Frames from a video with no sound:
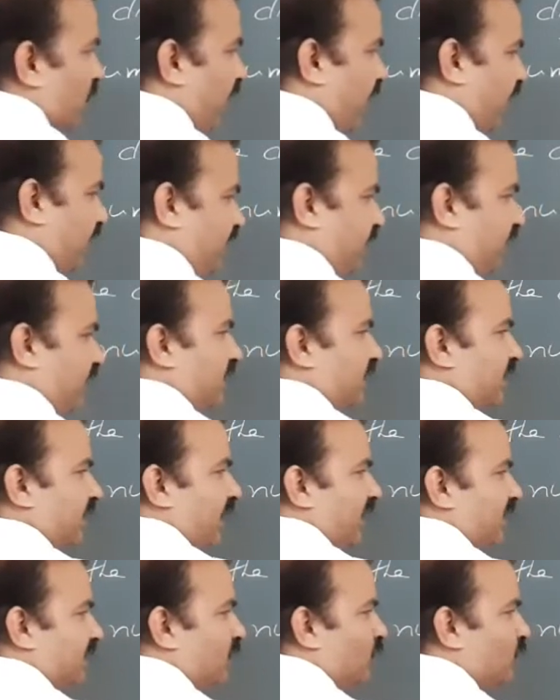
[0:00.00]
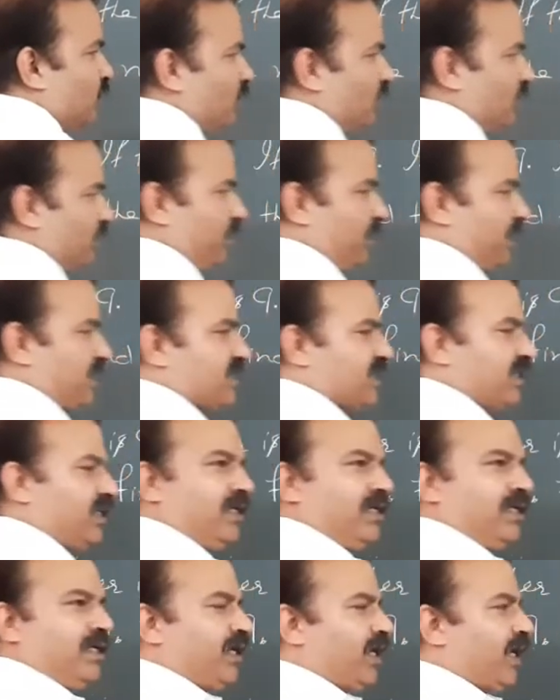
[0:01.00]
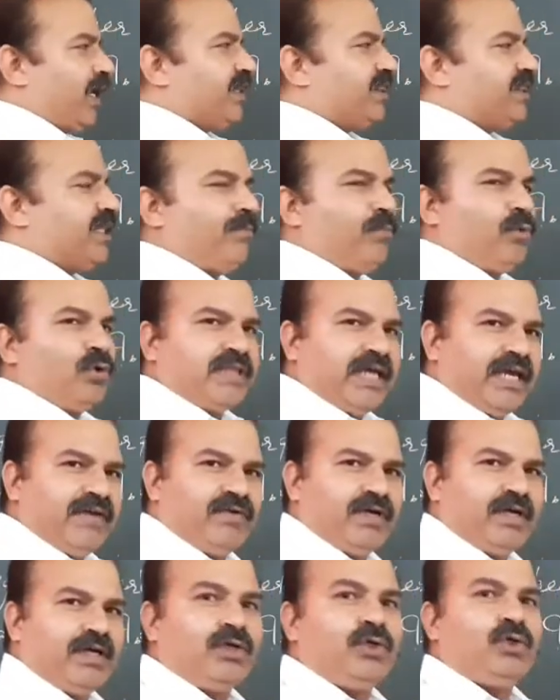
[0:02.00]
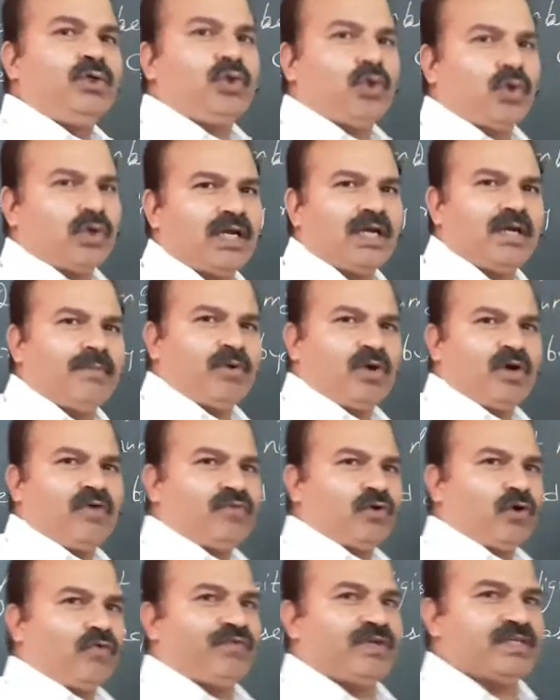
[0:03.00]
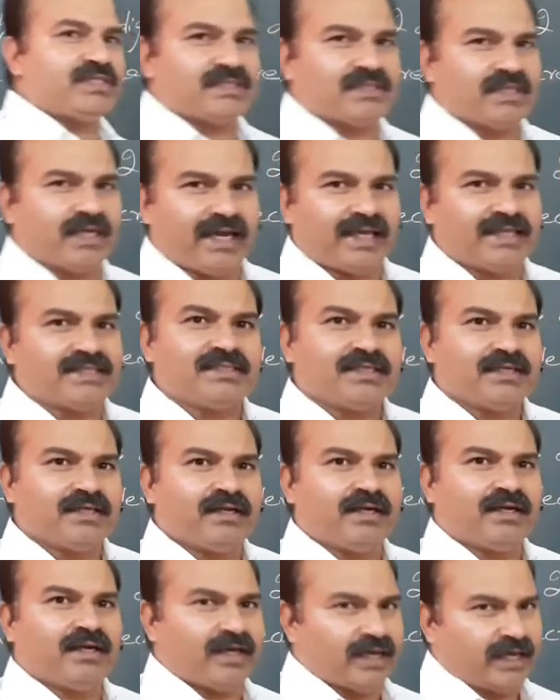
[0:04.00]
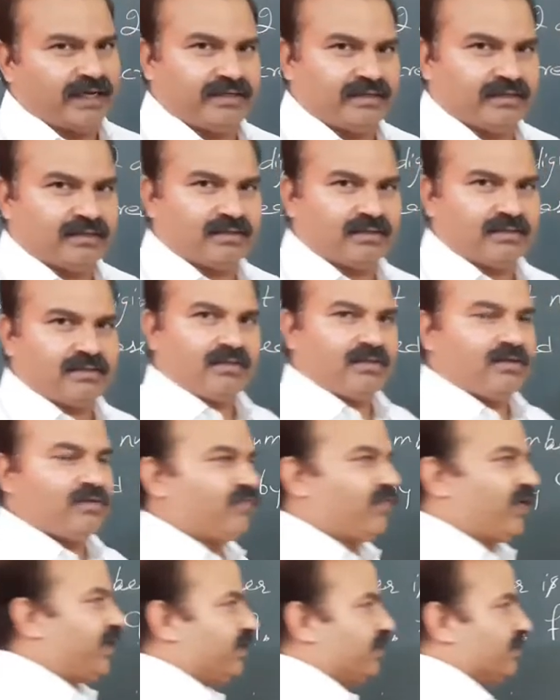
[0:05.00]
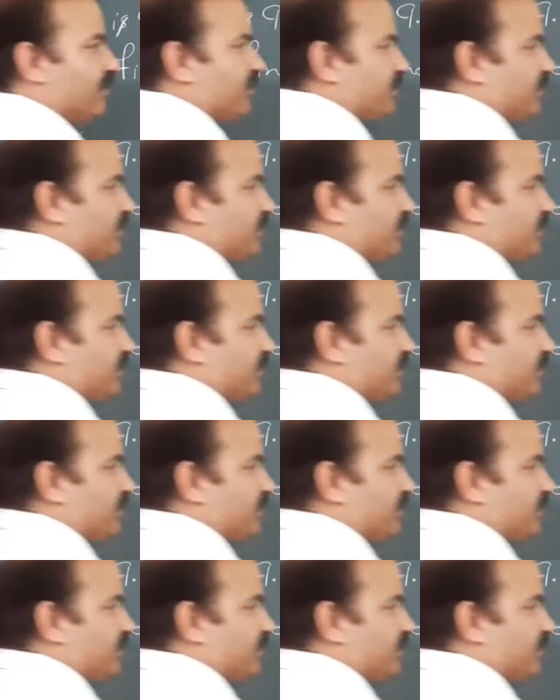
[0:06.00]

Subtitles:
and T, they are the two persons and they both have a total number of toffees as 9. Fine.